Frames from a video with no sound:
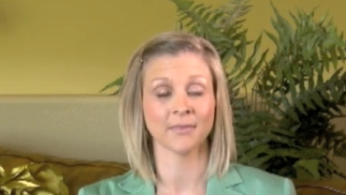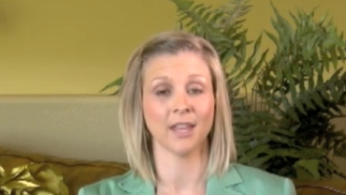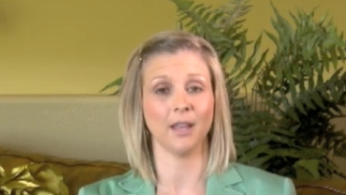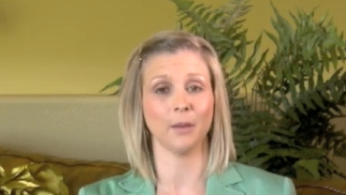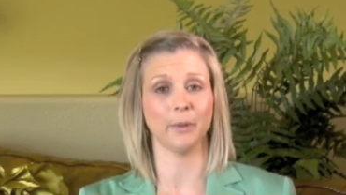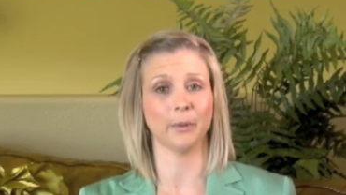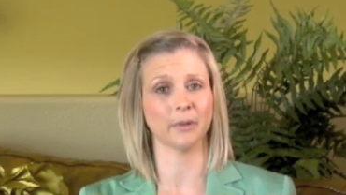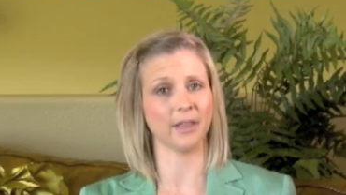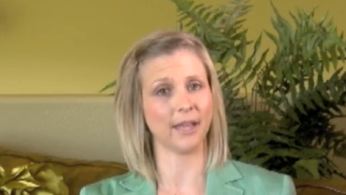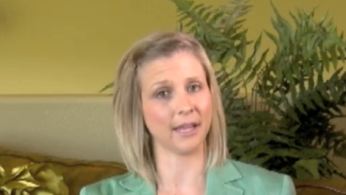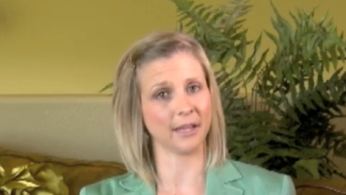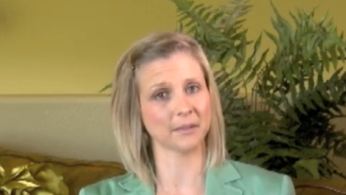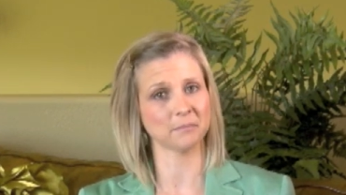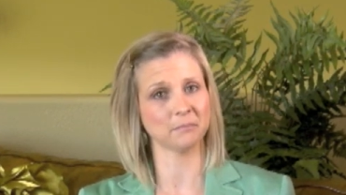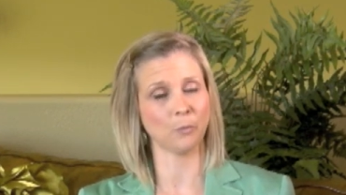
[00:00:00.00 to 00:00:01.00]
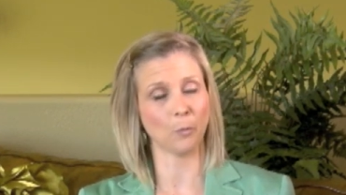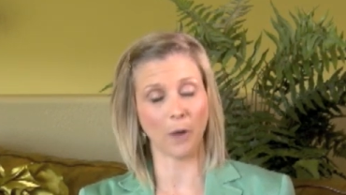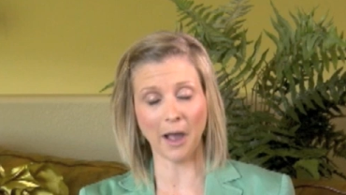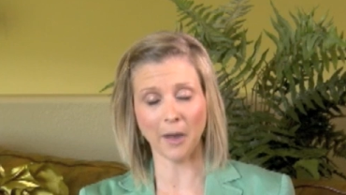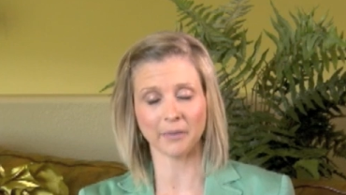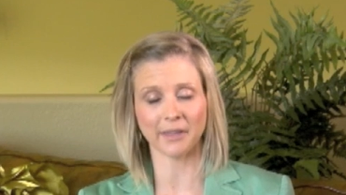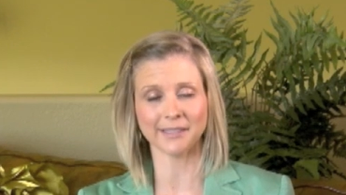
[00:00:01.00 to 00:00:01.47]
And we were like,
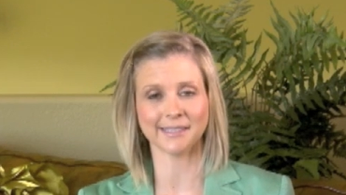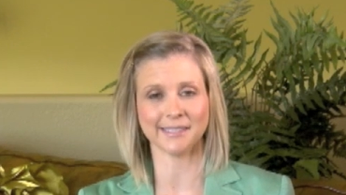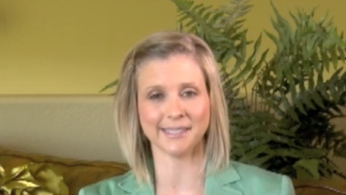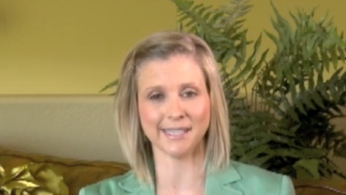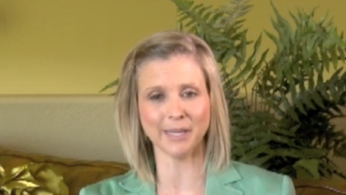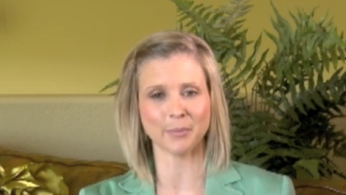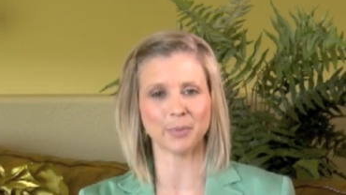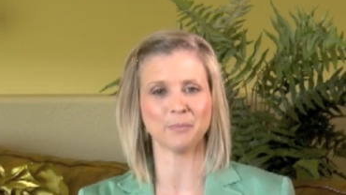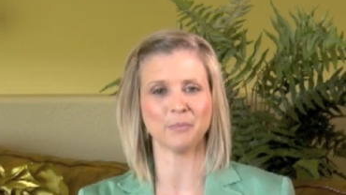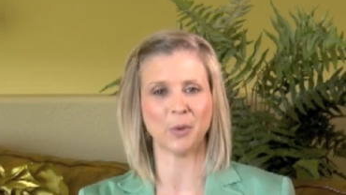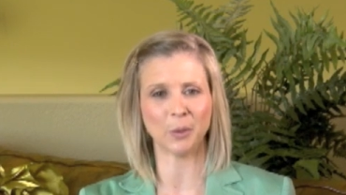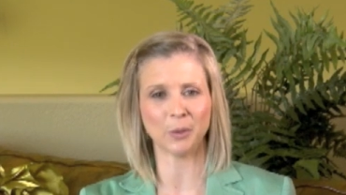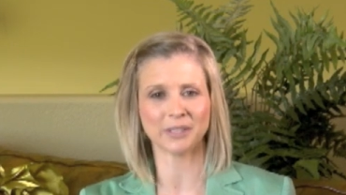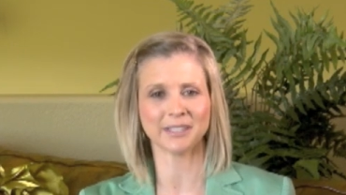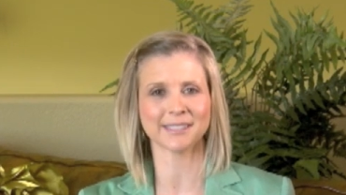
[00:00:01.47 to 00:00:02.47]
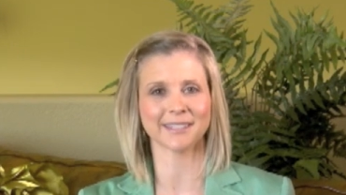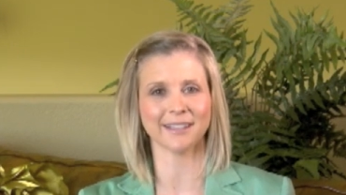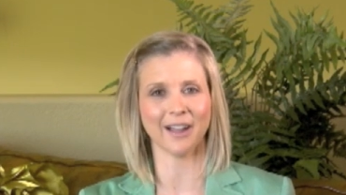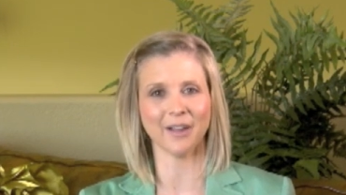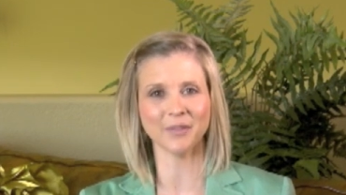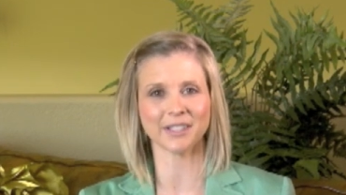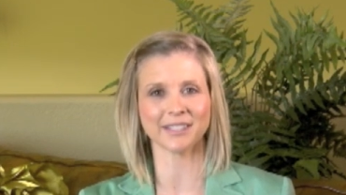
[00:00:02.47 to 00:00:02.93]
wow, that's deep. Holiness and
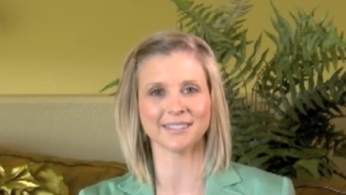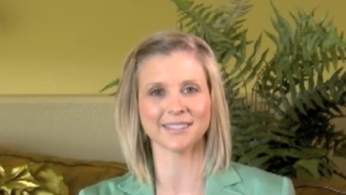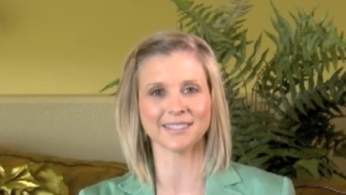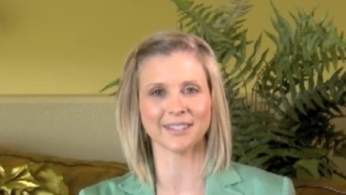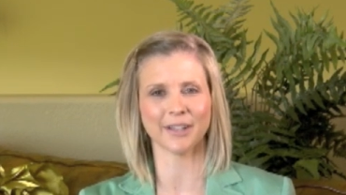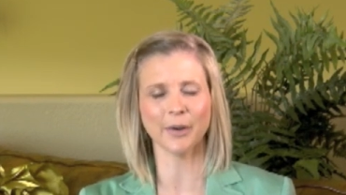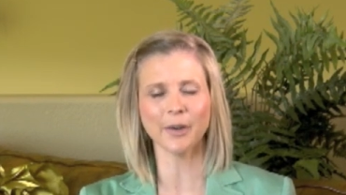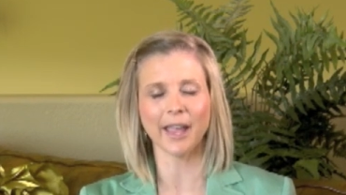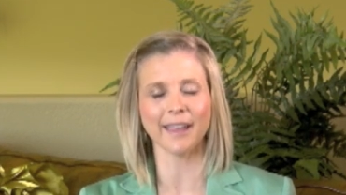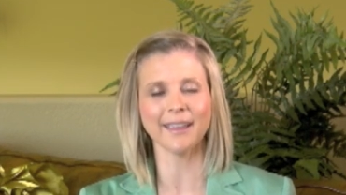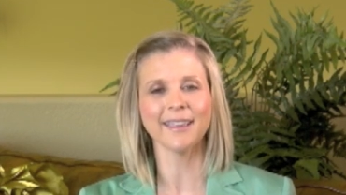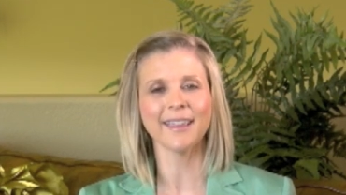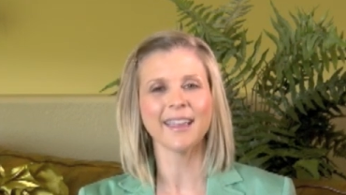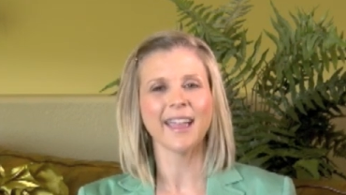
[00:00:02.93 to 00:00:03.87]
confidence. Okay.